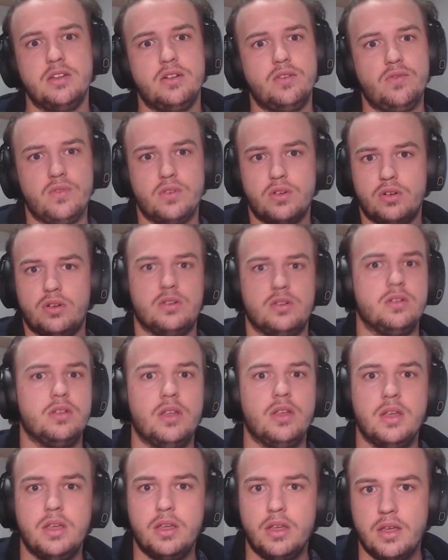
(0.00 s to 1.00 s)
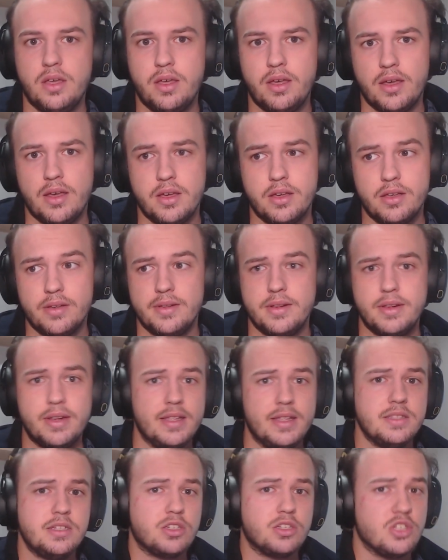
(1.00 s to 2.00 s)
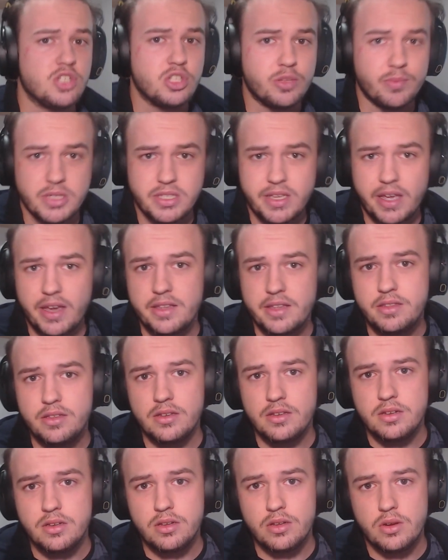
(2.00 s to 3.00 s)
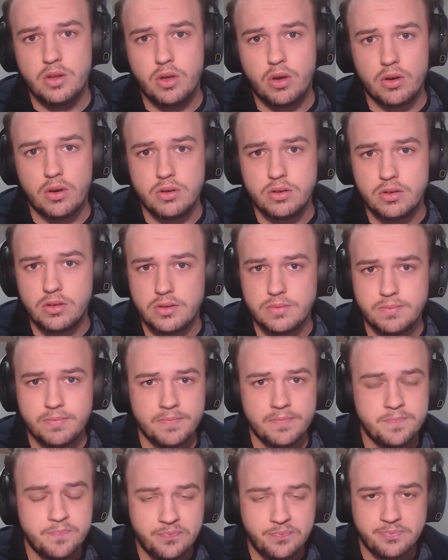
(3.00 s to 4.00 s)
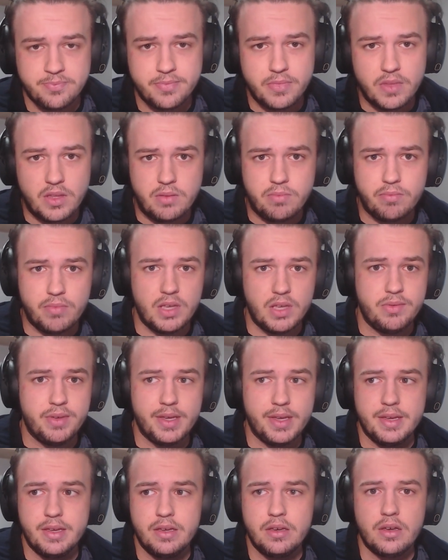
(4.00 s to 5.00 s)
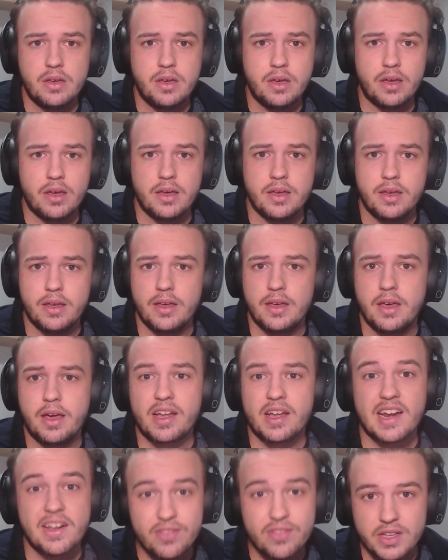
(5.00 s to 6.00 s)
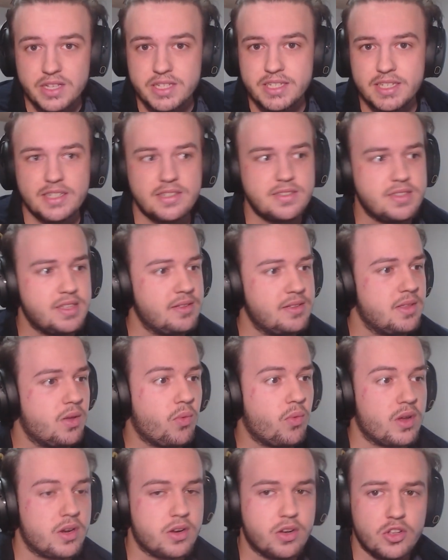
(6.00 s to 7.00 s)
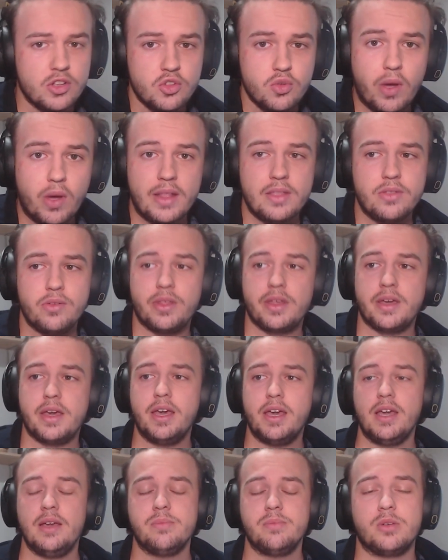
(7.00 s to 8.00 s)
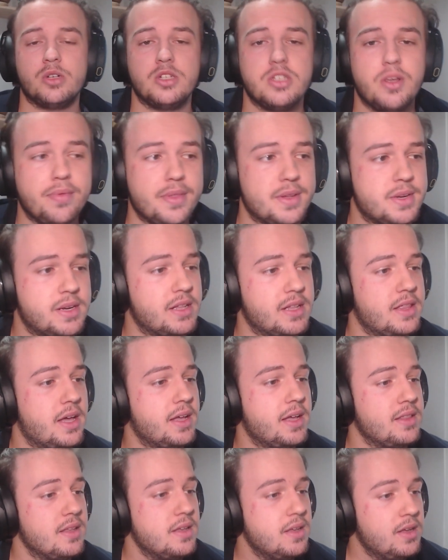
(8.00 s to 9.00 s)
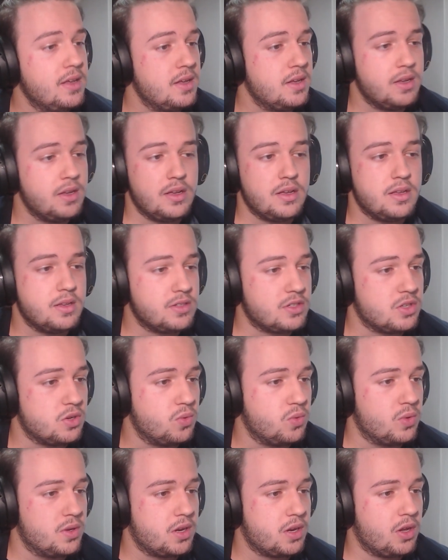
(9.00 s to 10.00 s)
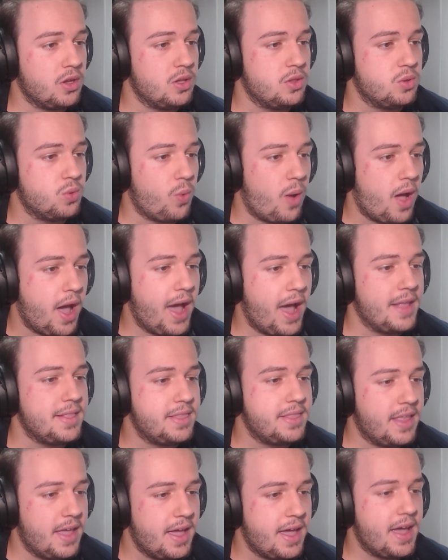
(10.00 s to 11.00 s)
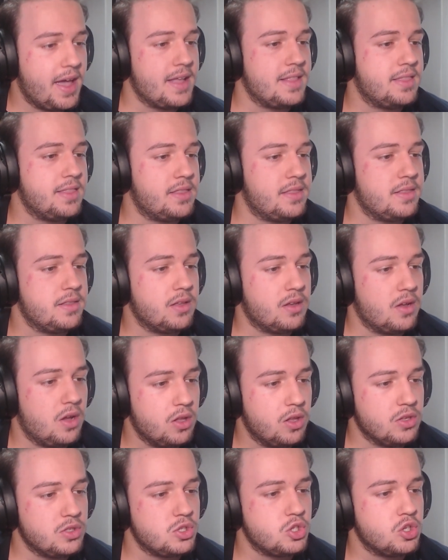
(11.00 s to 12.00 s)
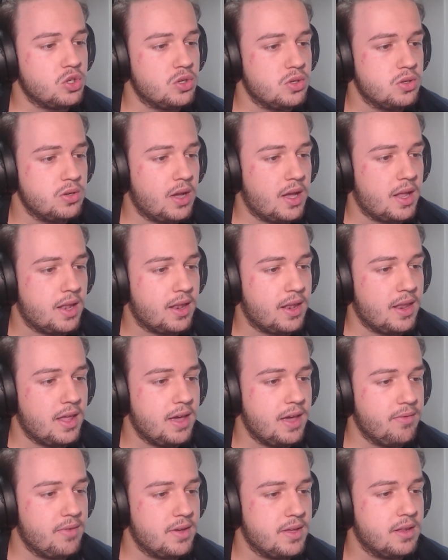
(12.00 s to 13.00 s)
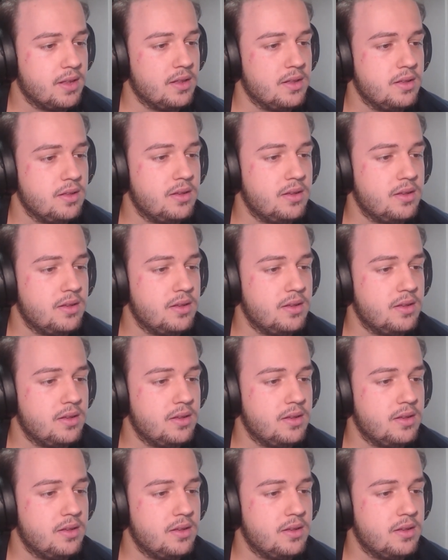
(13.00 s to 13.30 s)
for later customization, or maybe a crafting system that we're going to add to the game or something like that. So we're going to add that also, a level.